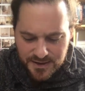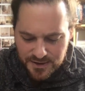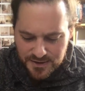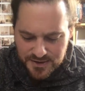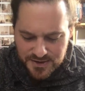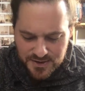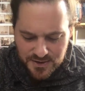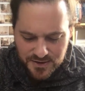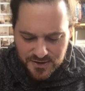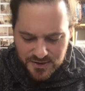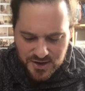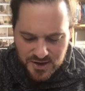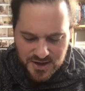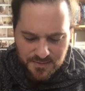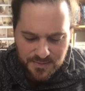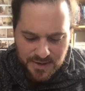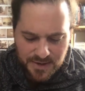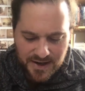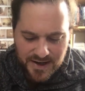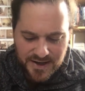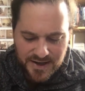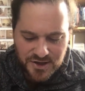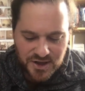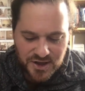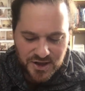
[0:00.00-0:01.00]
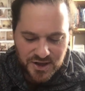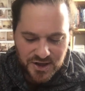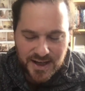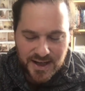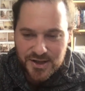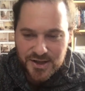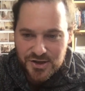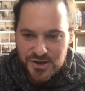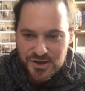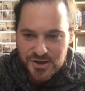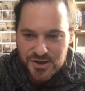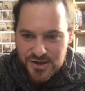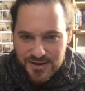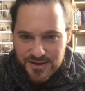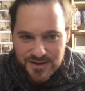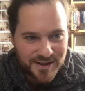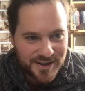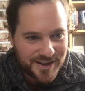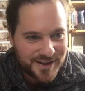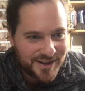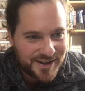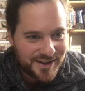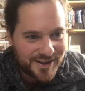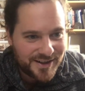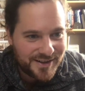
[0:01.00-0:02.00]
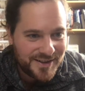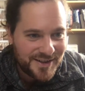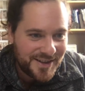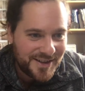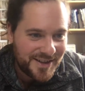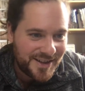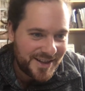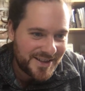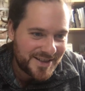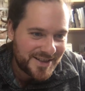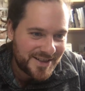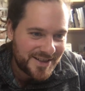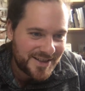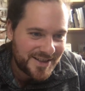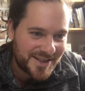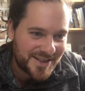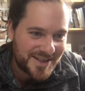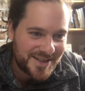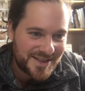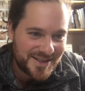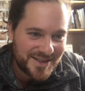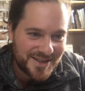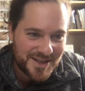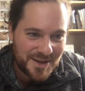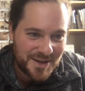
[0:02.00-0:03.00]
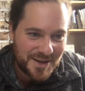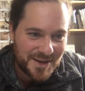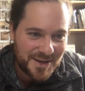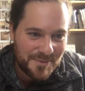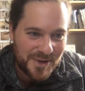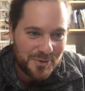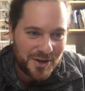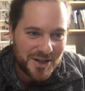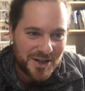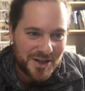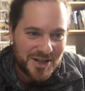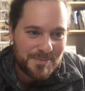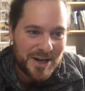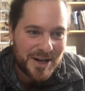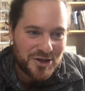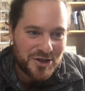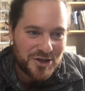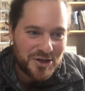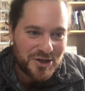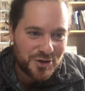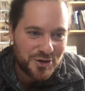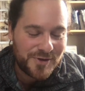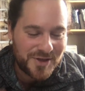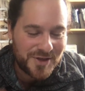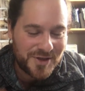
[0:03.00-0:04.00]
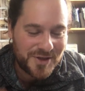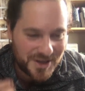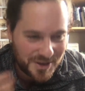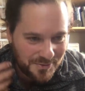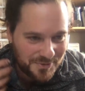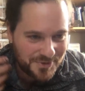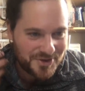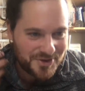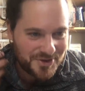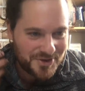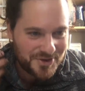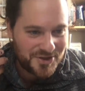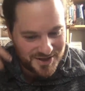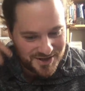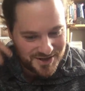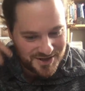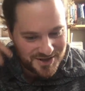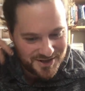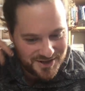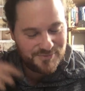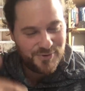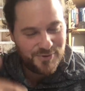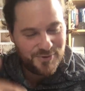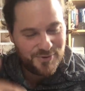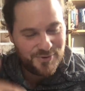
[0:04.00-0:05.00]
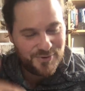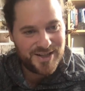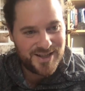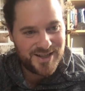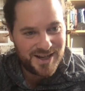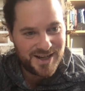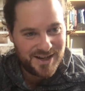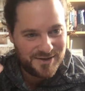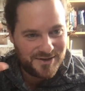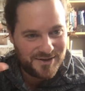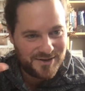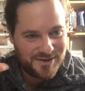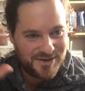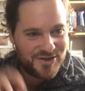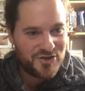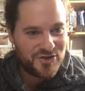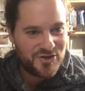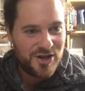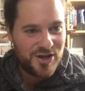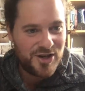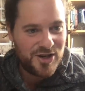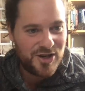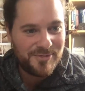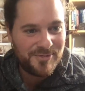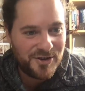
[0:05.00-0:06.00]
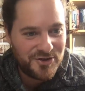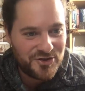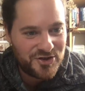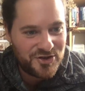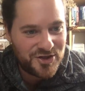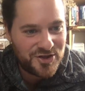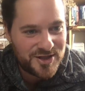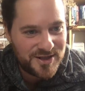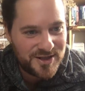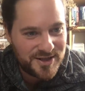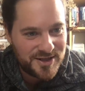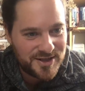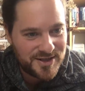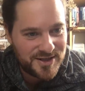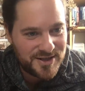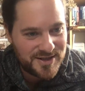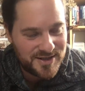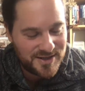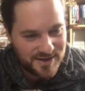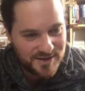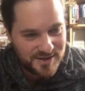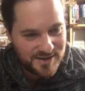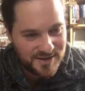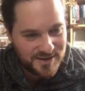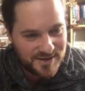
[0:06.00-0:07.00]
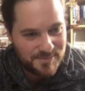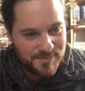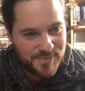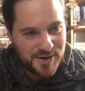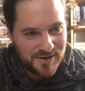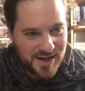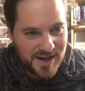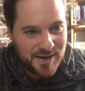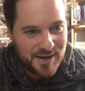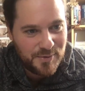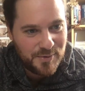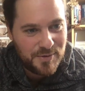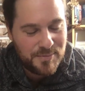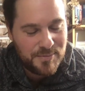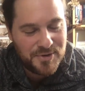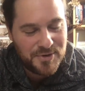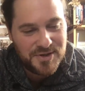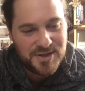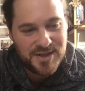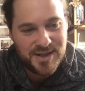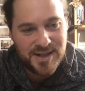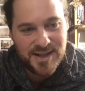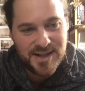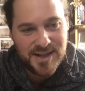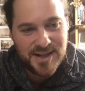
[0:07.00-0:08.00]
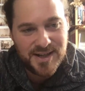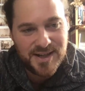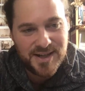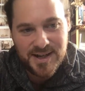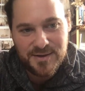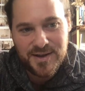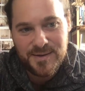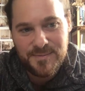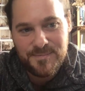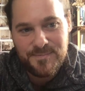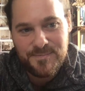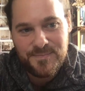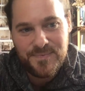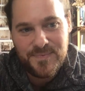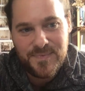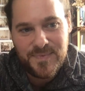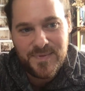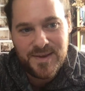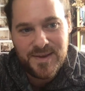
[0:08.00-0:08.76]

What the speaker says: It's not just about education. Like, it takes something quite special for someone just to write down a stream of consciousness and be okay with putting that out there.